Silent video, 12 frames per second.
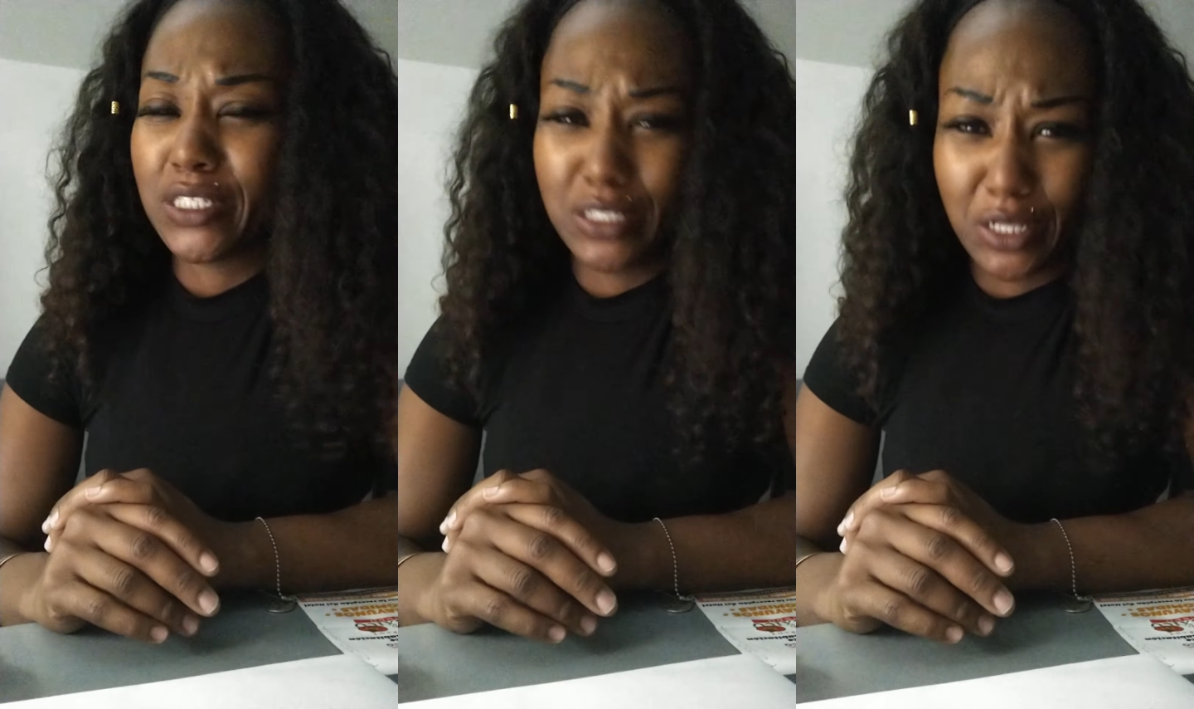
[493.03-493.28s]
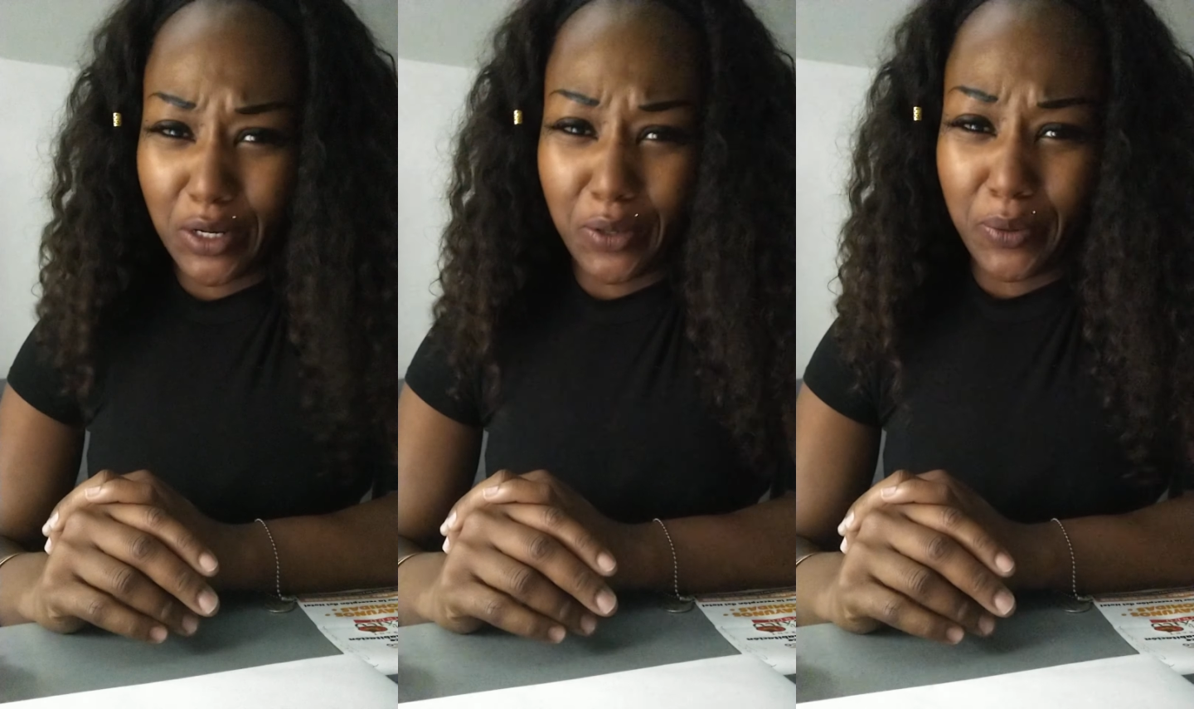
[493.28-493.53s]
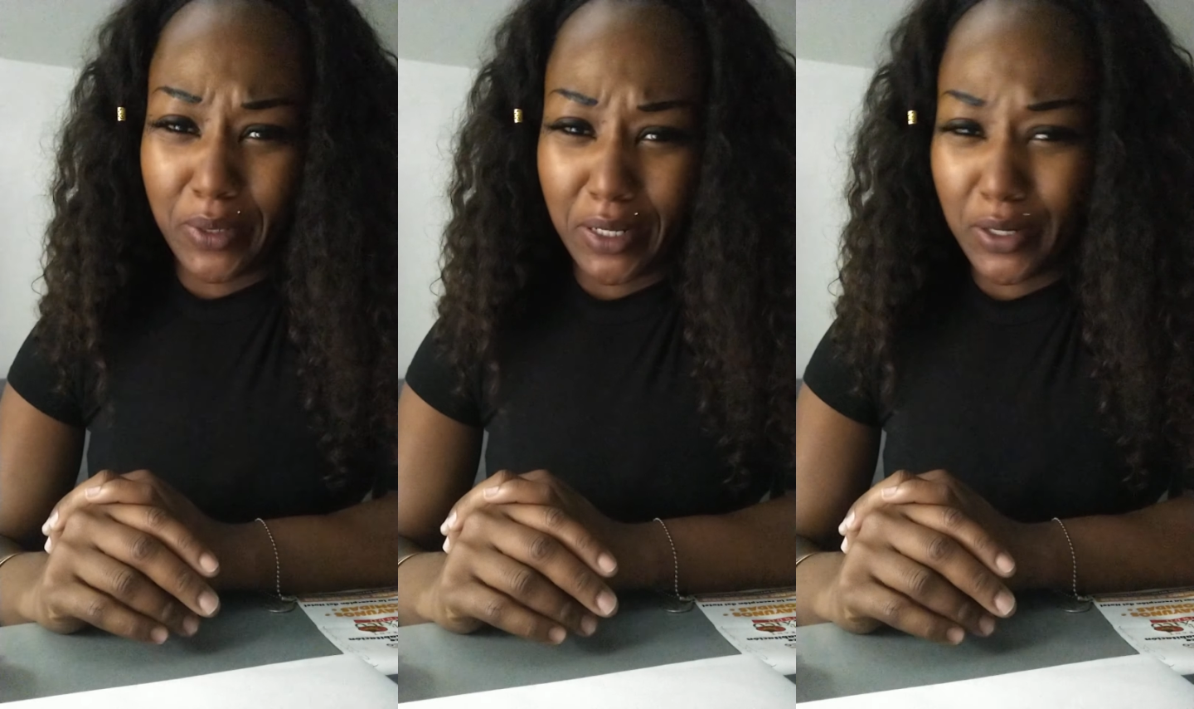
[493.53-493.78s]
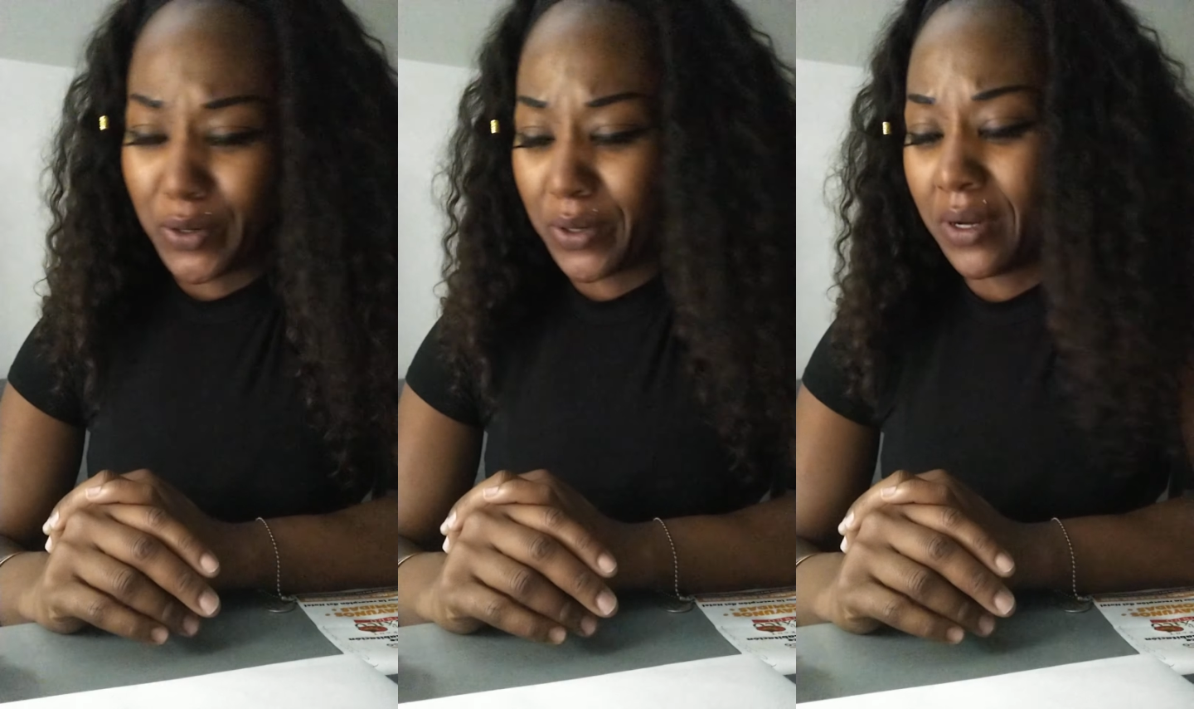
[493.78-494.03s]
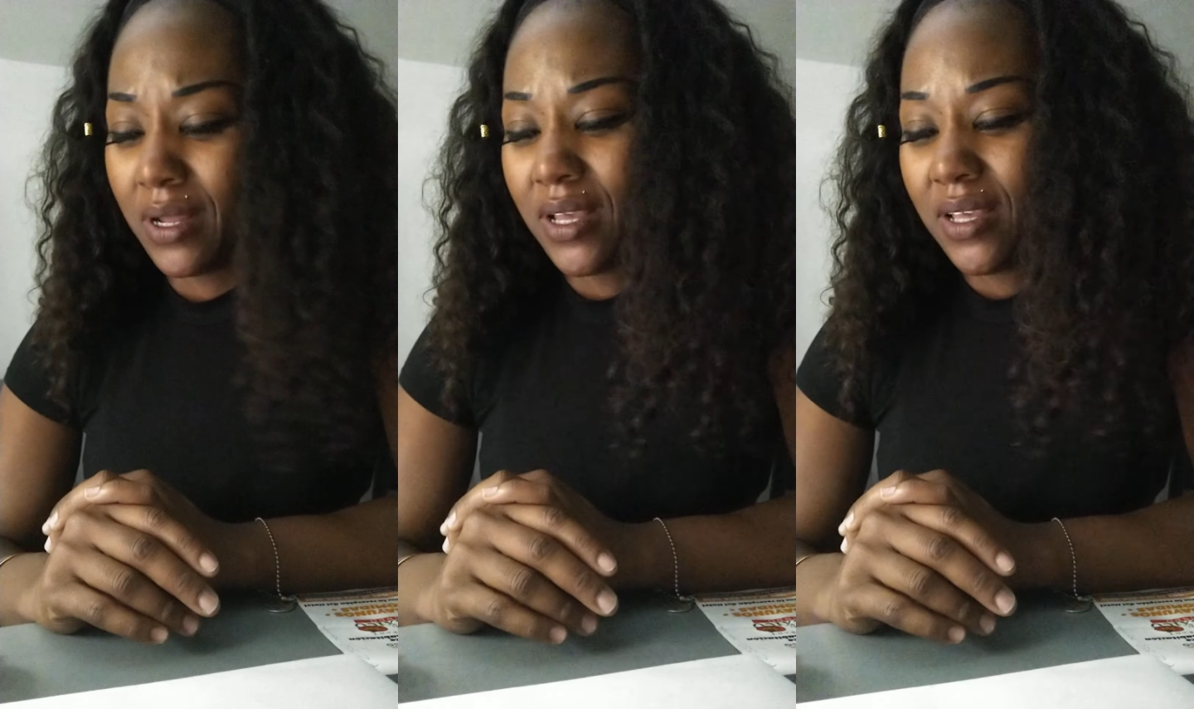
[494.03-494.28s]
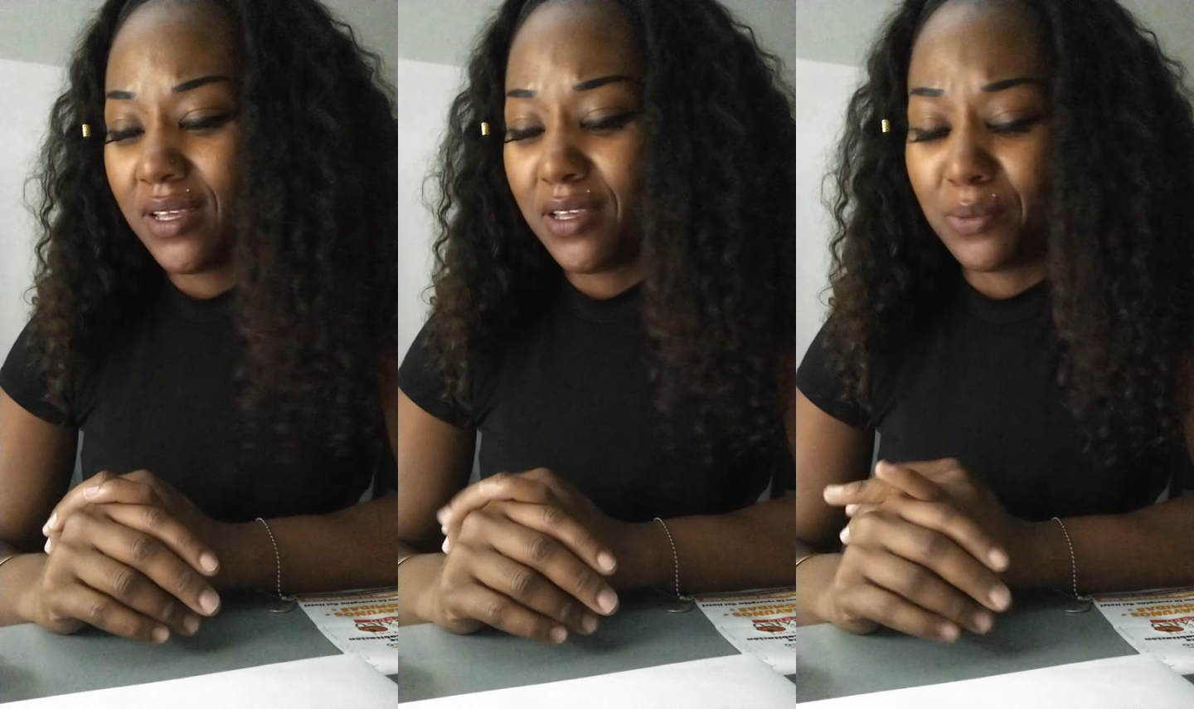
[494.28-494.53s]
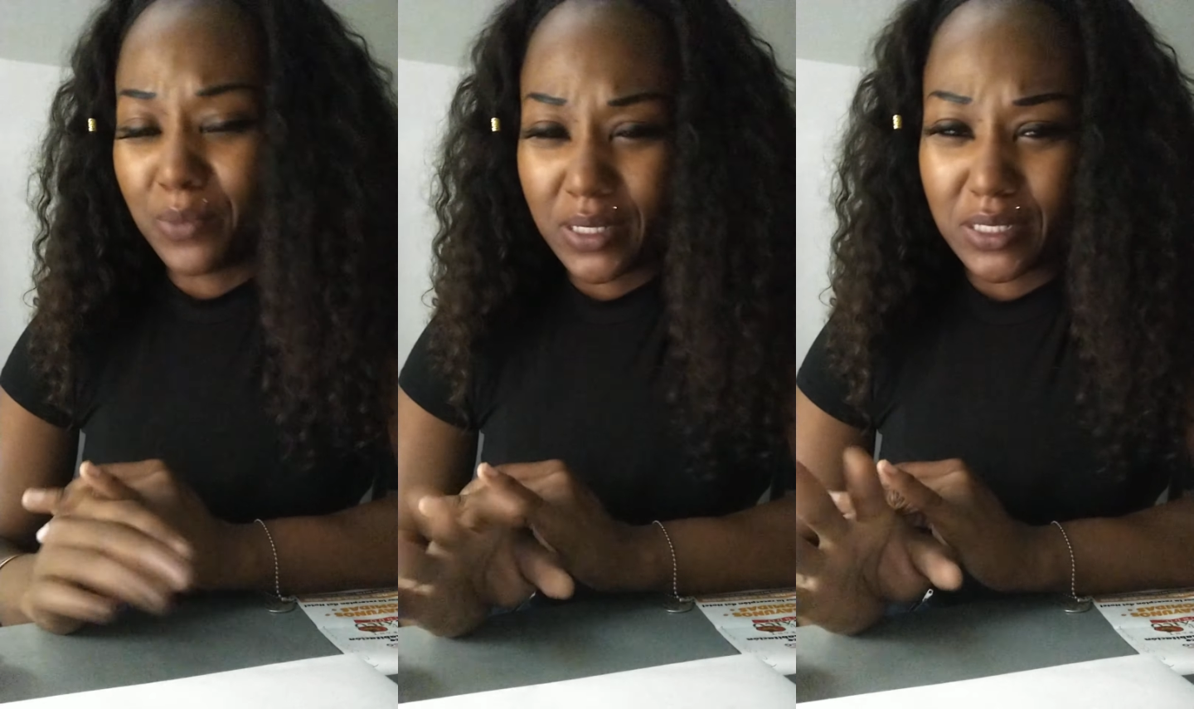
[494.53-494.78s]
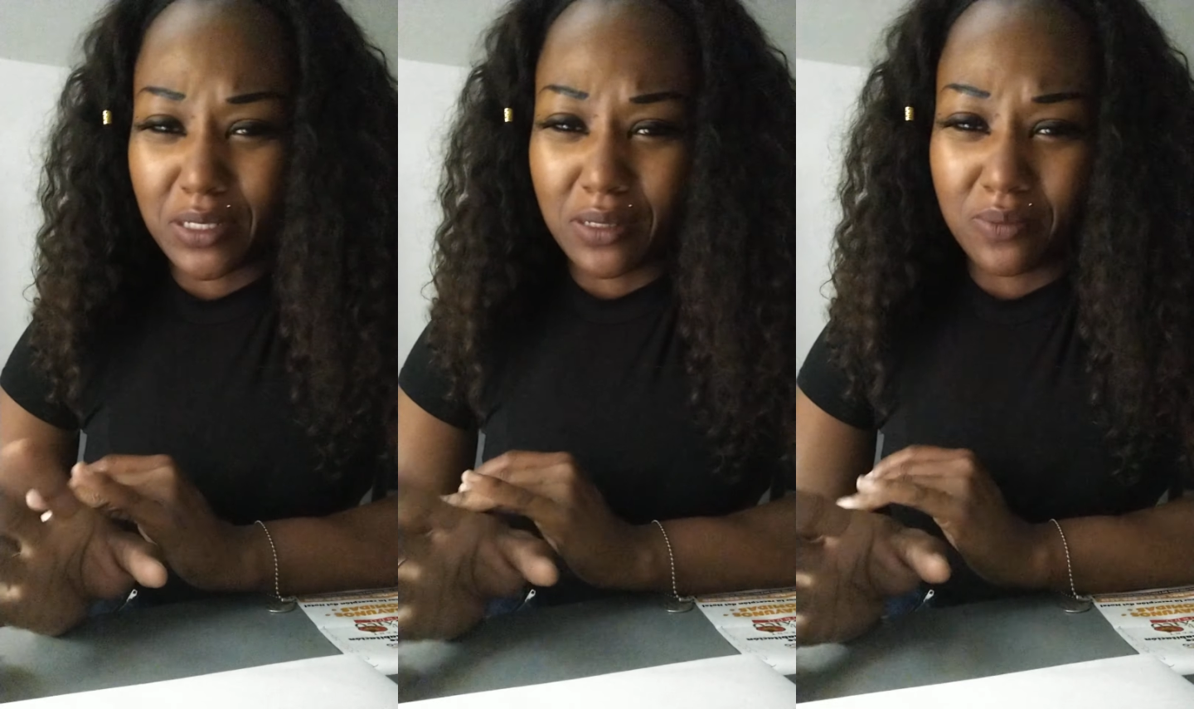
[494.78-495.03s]
stutter with it or you
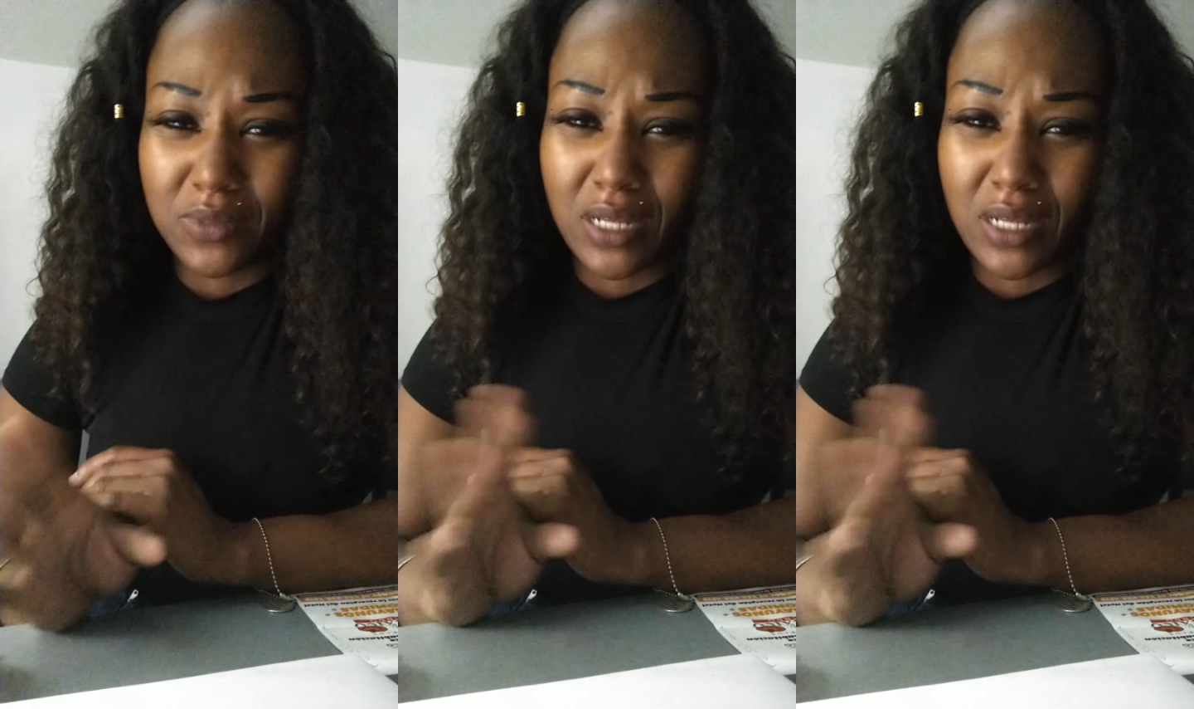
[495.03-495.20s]
mess up,